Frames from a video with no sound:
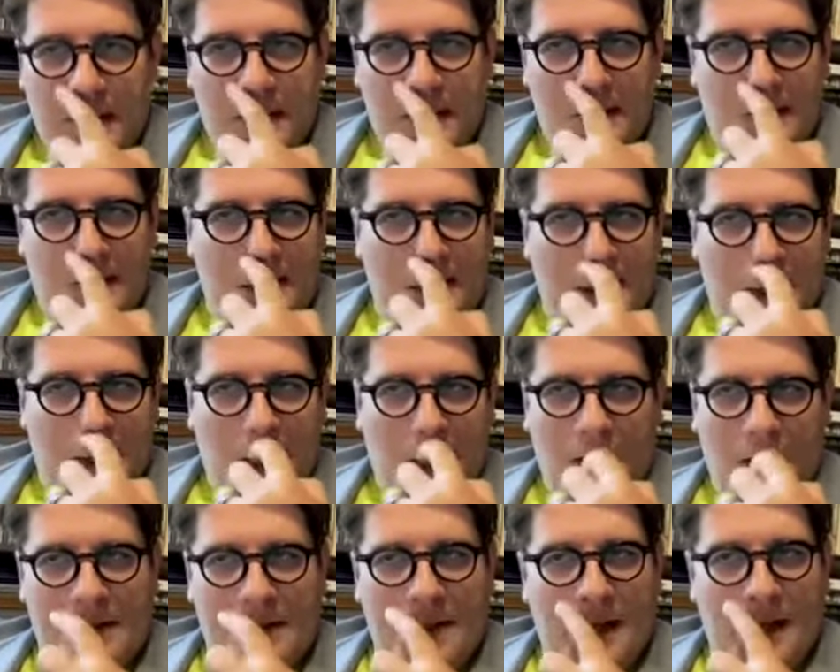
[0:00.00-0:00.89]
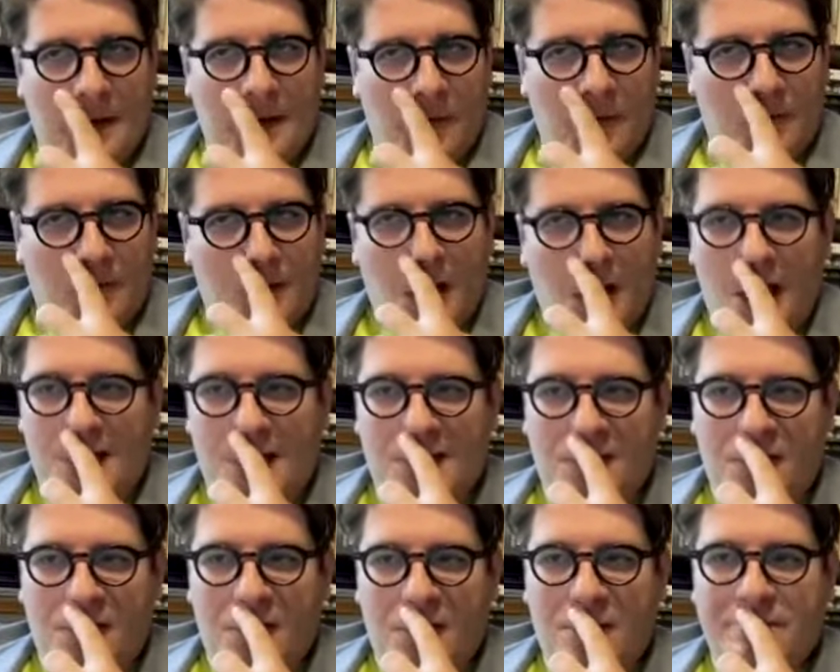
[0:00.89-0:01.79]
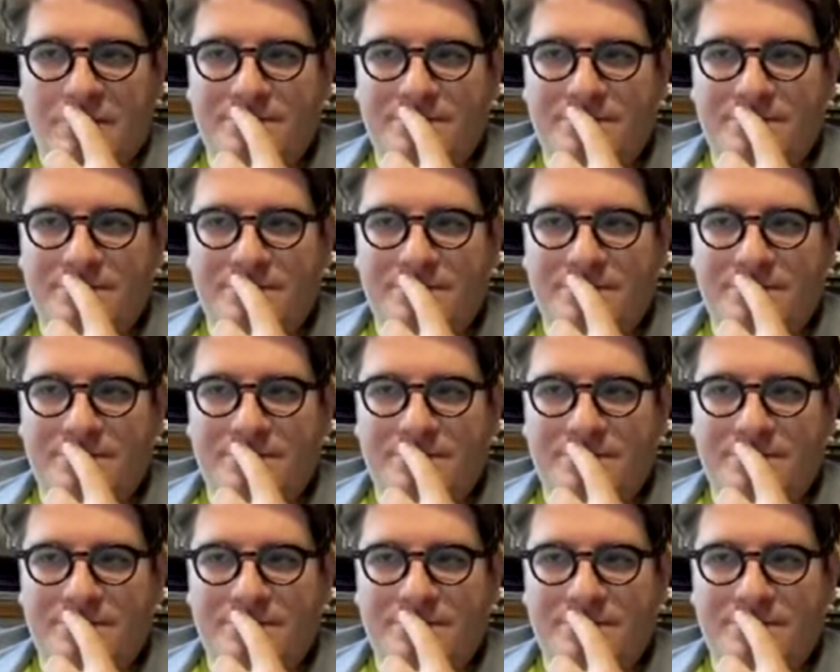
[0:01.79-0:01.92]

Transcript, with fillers: the continental philosopher.